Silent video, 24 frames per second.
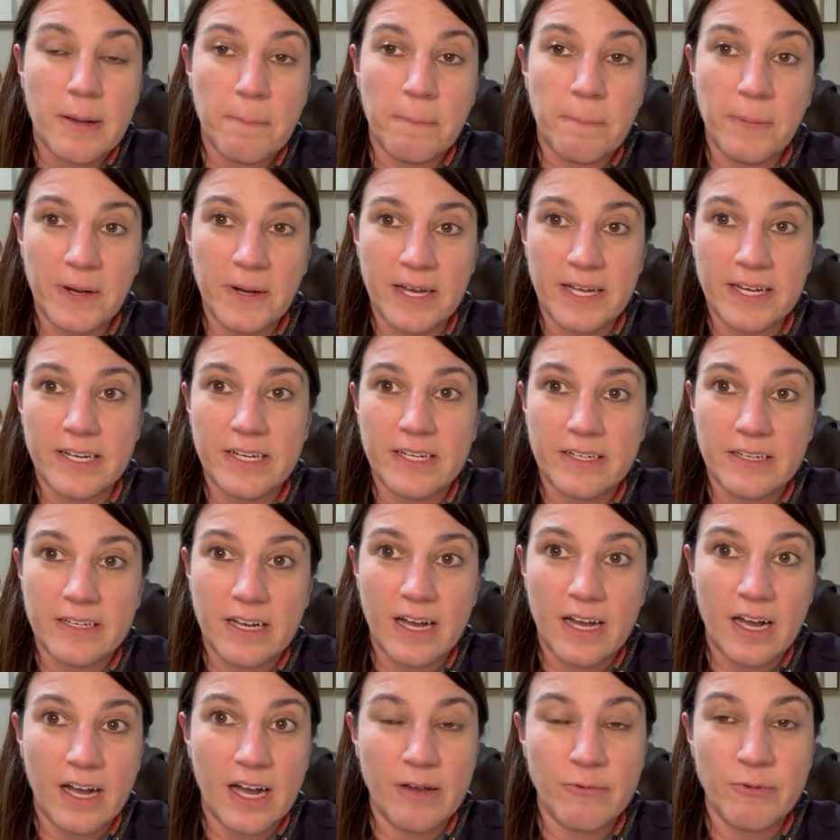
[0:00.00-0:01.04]
But
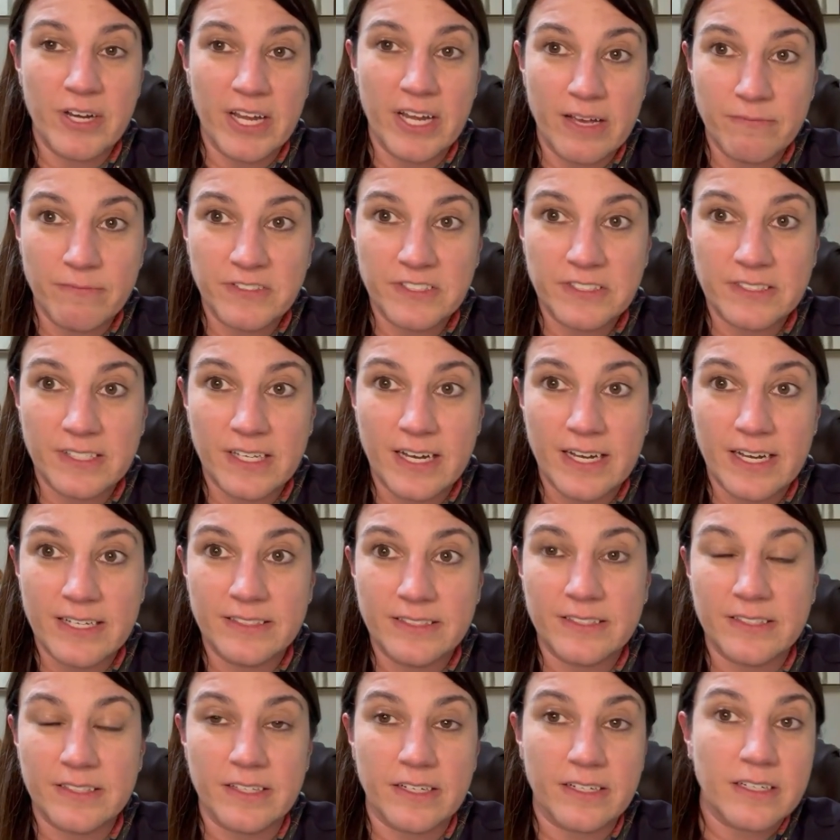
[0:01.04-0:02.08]
I would
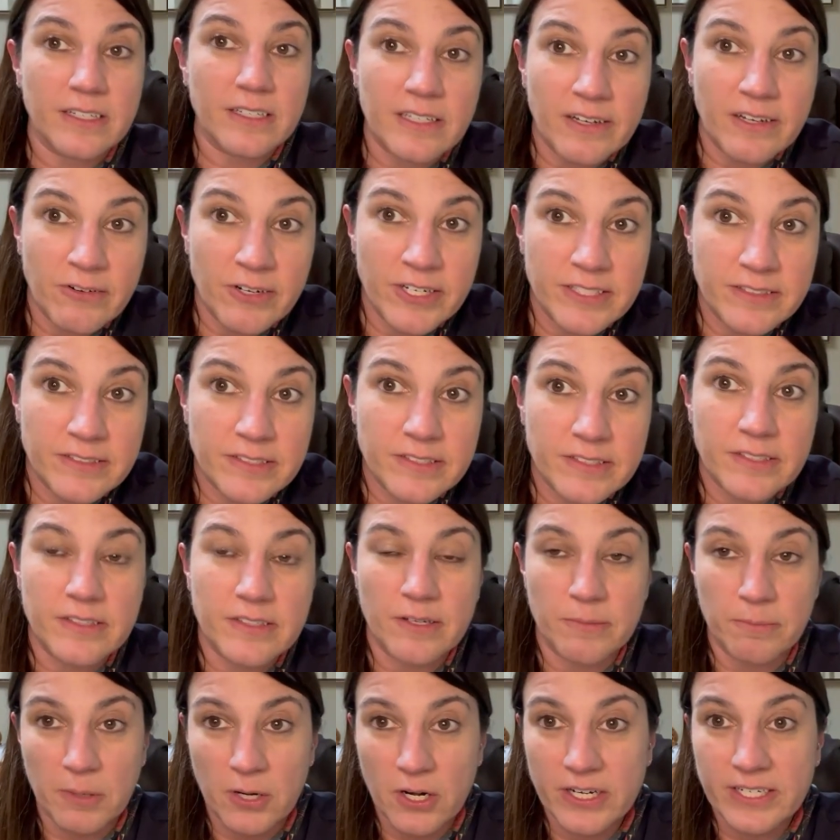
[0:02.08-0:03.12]
emphasize the clearance,
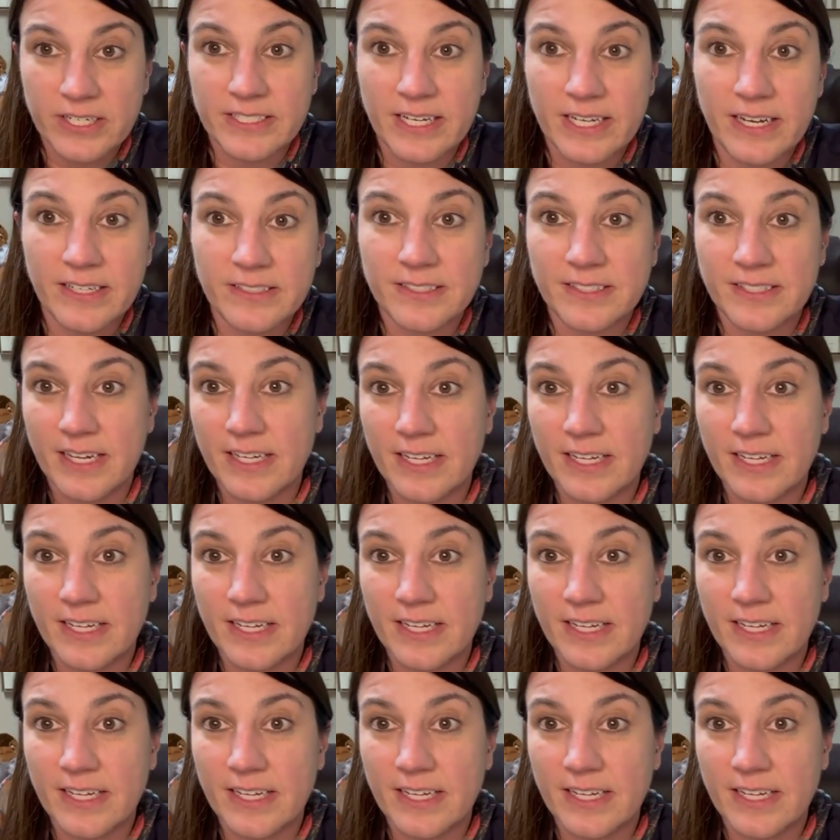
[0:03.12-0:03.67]
the markdowns.